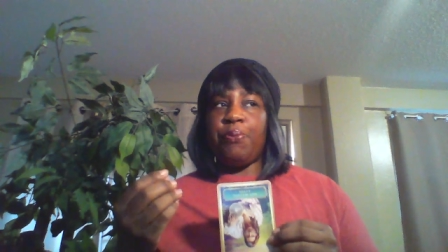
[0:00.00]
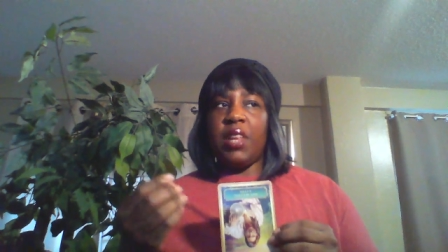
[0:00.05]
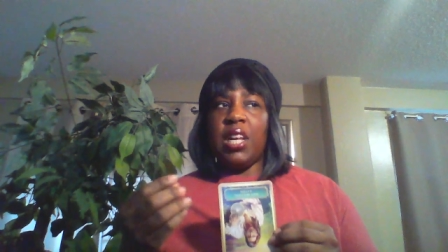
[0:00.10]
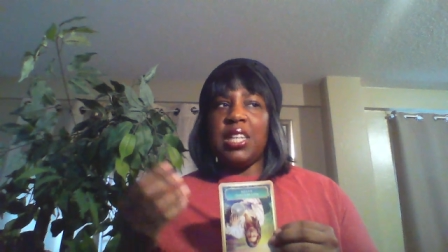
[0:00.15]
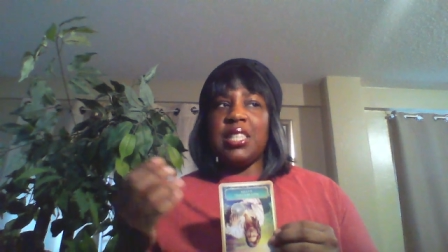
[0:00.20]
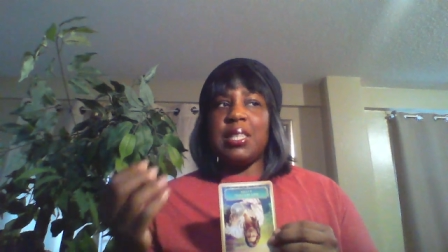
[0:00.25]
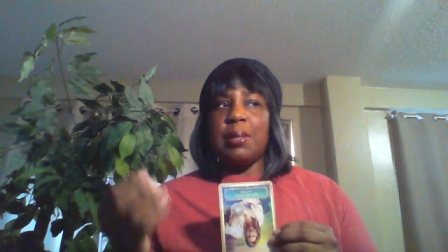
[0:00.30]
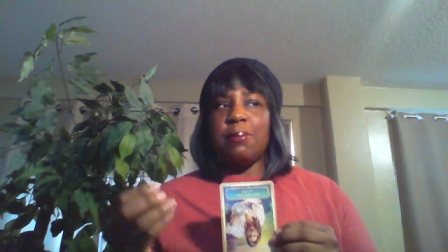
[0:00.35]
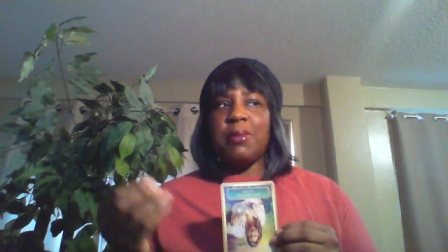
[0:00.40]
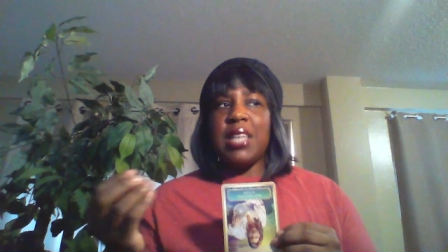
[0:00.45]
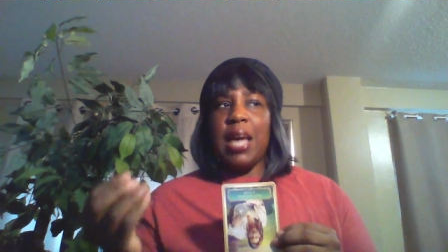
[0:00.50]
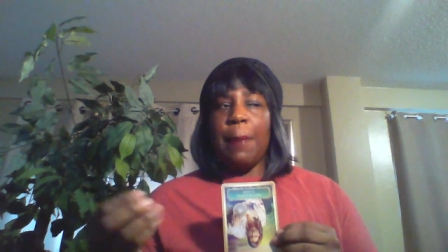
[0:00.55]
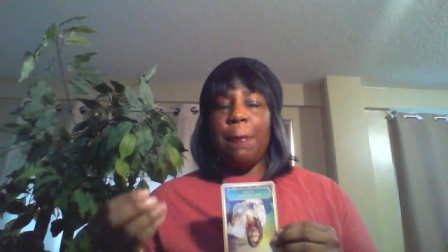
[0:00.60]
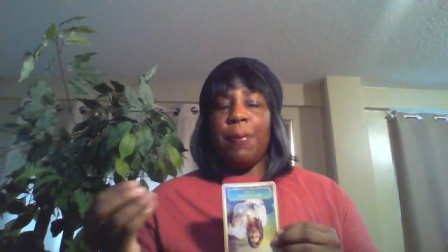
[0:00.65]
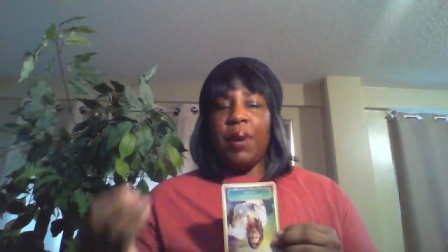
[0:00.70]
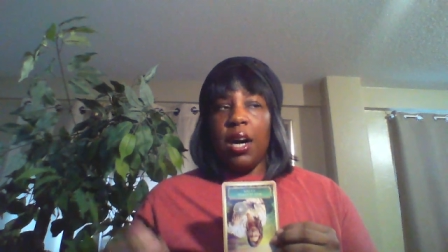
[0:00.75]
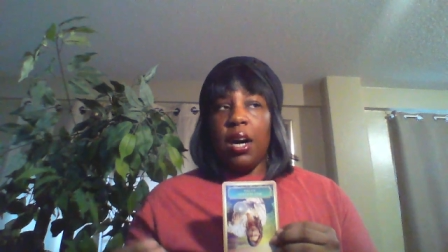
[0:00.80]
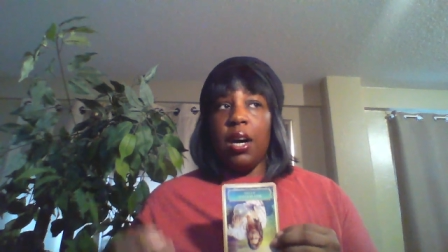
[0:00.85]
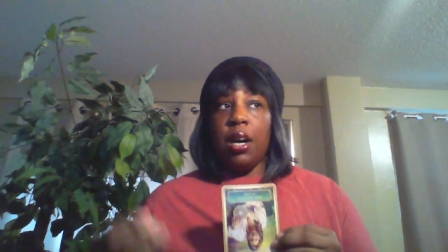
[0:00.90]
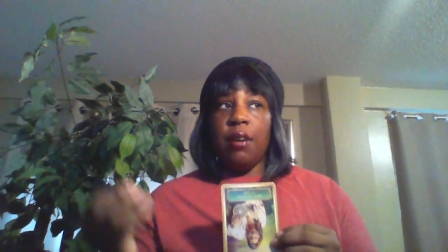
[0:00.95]
some type
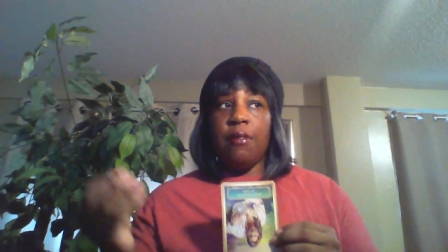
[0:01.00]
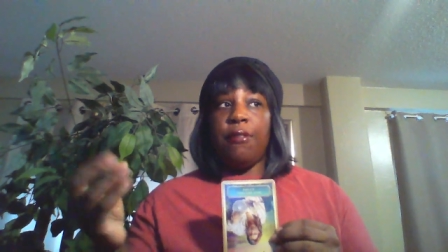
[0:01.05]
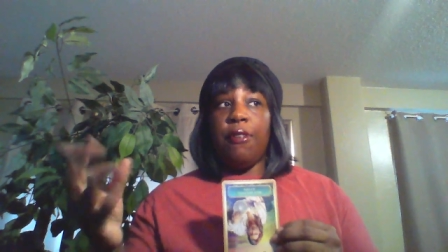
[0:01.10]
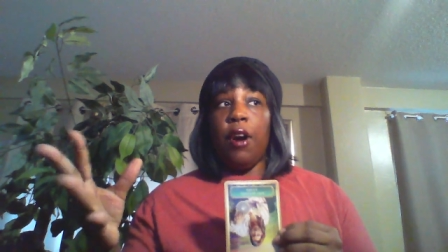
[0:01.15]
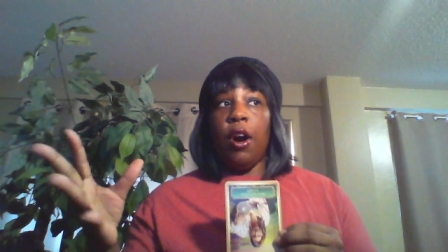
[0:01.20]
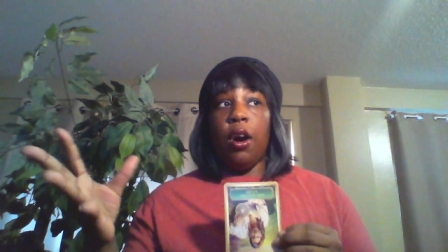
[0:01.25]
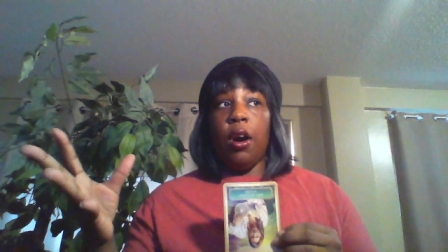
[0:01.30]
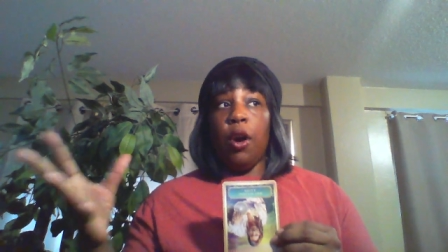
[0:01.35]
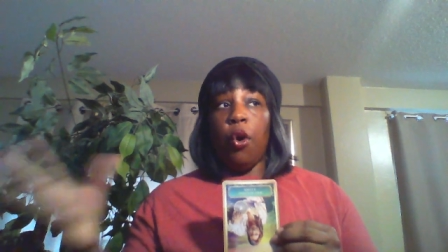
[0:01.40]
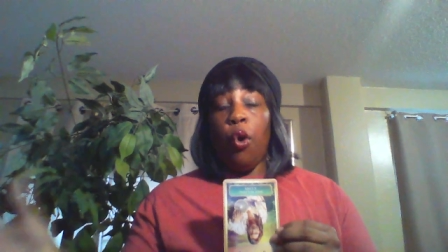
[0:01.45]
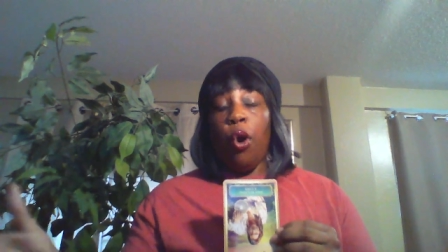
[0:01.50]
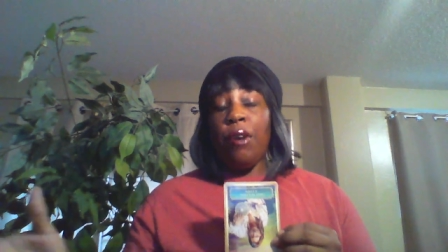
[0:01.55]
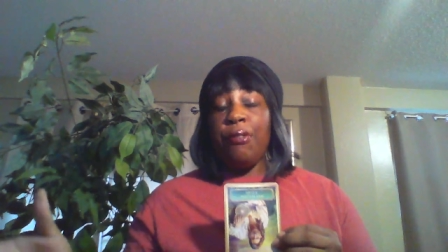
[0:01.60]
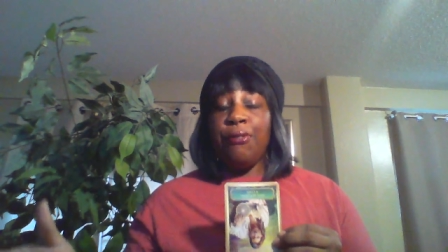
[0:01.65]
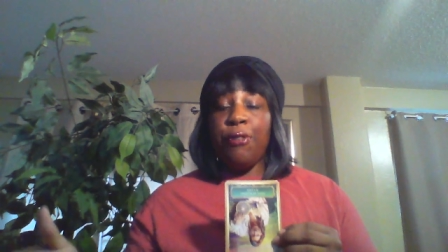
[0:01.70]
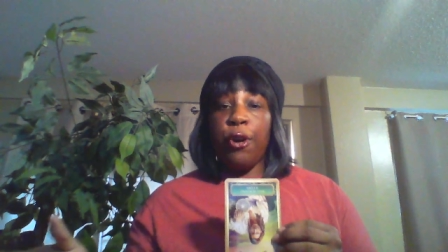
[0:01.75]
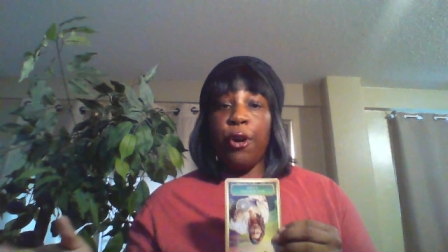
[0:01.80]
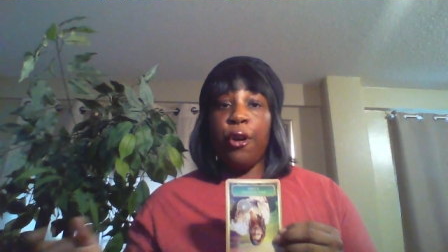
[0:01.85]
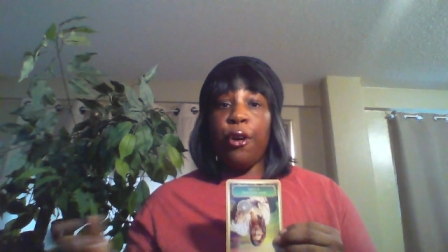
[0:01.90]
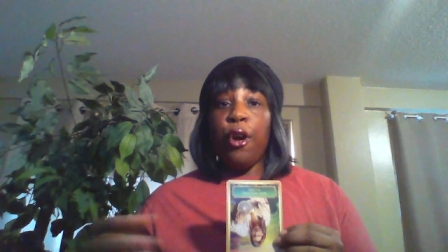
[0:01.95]
of
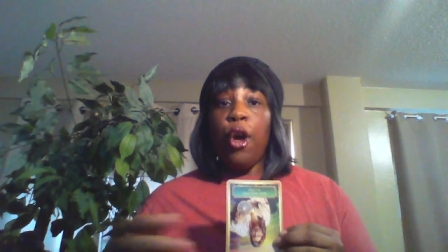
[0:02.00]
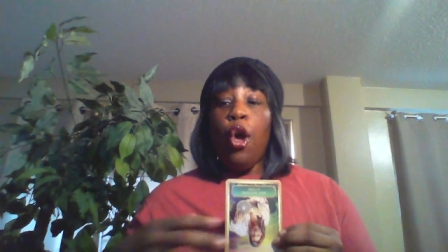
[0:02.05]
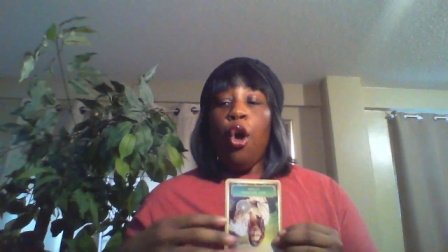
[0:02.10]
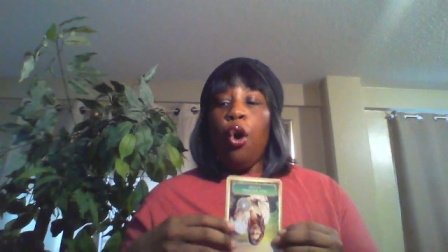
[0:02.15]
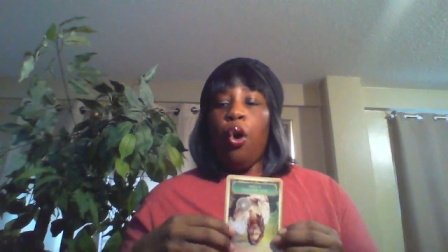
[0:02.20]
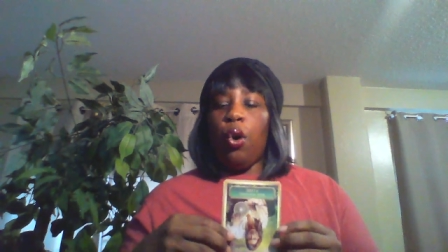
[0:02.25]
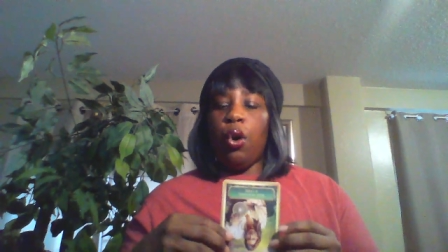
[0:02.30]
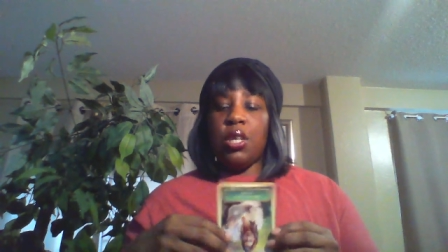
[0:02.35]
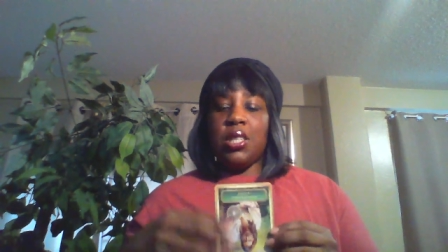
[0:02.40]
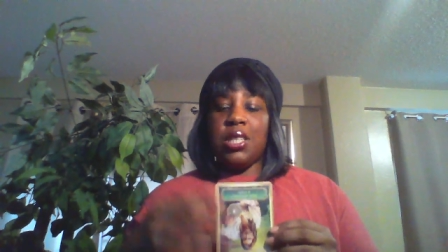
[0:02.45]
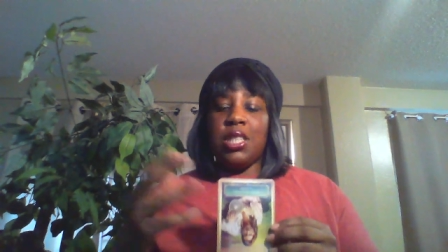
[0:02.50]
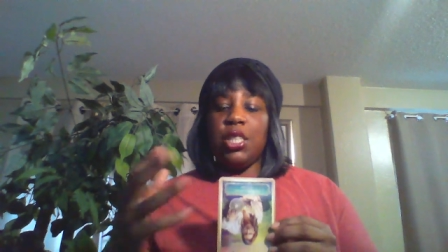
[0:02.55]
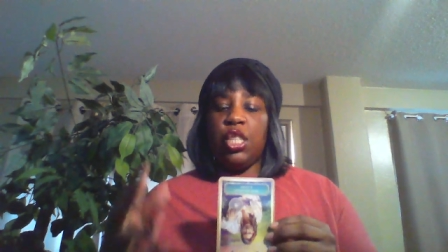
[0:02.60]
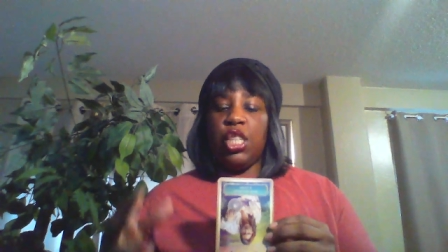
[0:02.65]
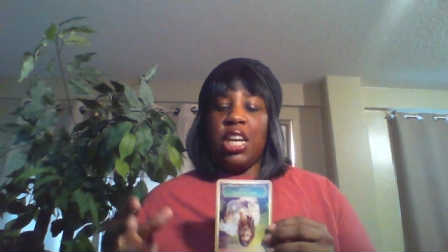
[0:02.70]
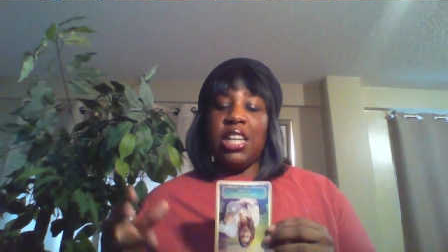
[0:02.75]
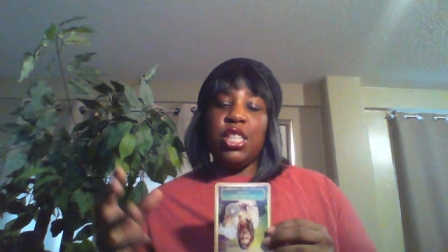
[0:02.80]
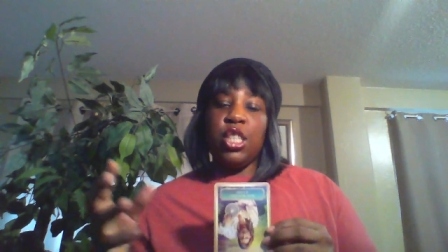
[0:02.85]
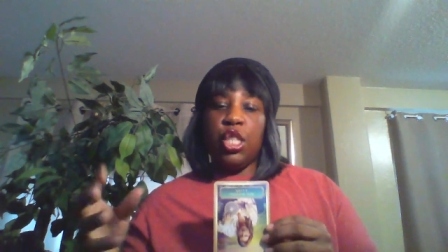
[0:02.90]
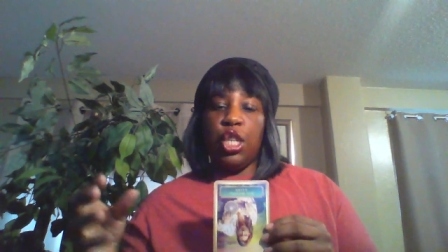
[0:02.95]
offer or
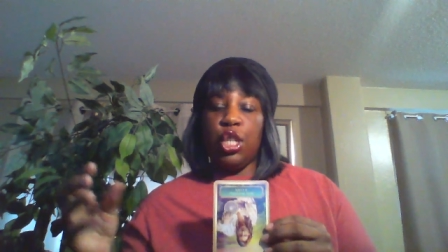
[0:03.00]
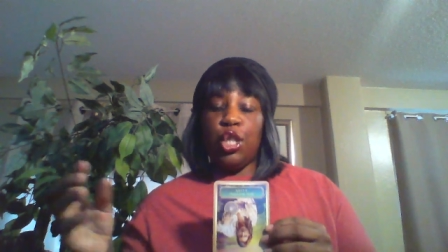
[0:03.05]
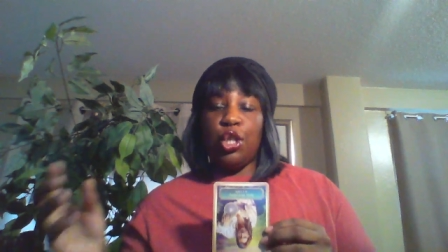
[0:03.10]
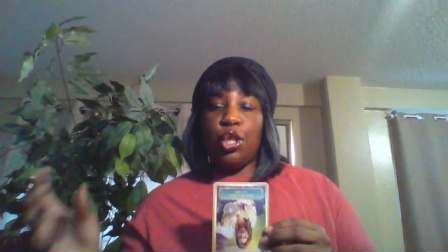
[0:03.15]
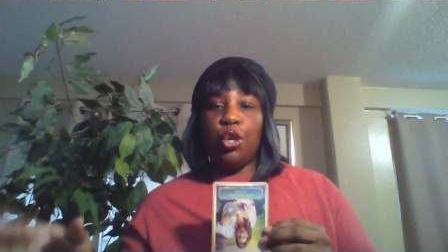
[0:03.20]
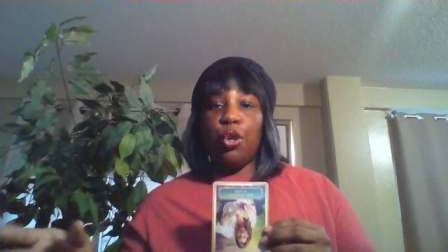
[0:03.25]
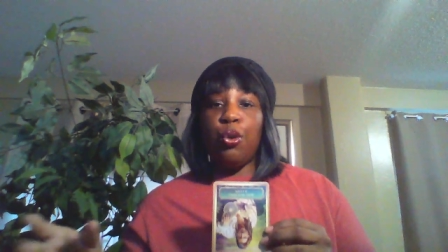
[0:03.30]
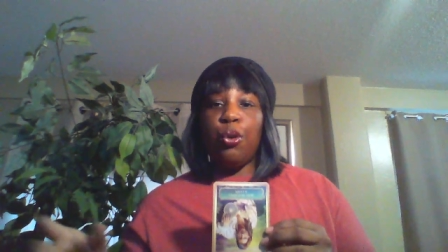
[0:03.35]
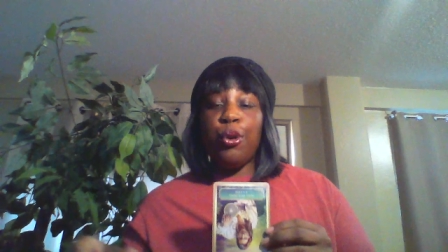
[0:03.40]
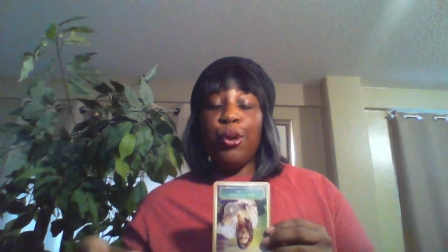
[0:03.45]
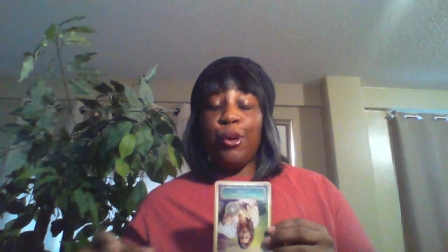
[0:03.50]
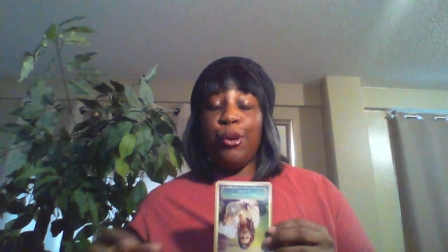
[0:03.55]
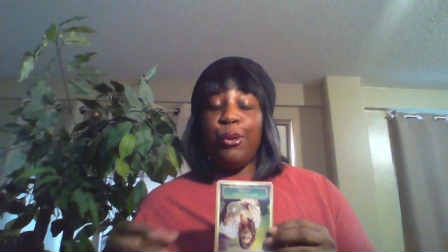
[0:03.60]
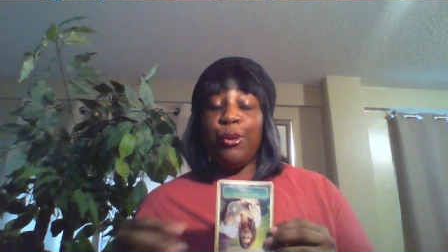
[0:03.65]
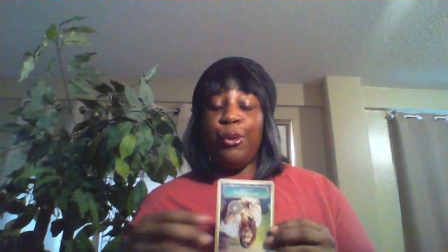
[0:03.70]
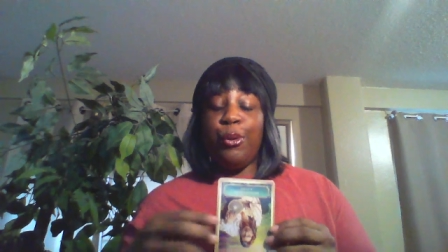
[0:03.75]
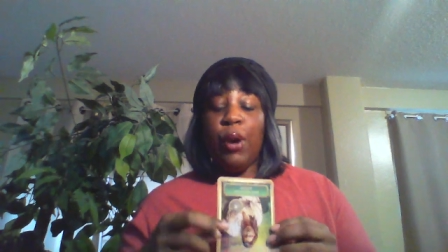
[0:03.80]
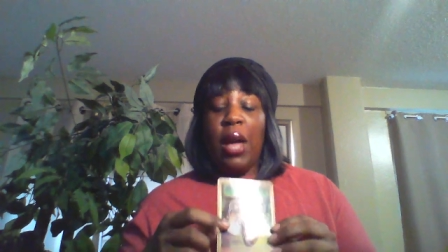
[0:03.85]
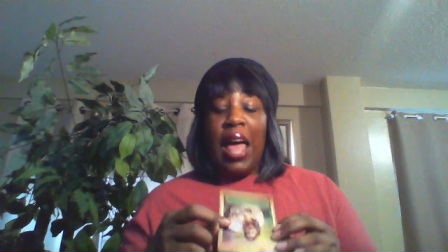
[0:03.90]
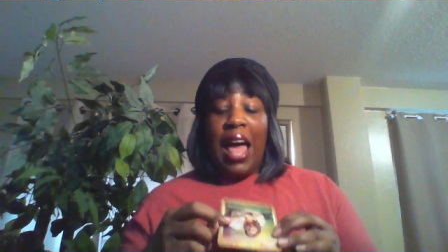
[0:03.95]
suggestion to
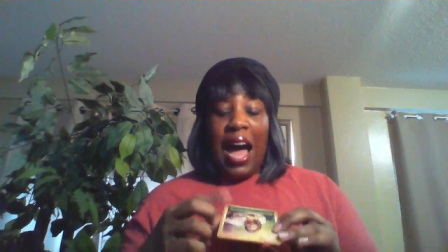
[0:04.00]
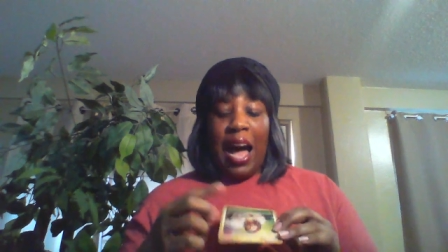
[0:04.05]
you.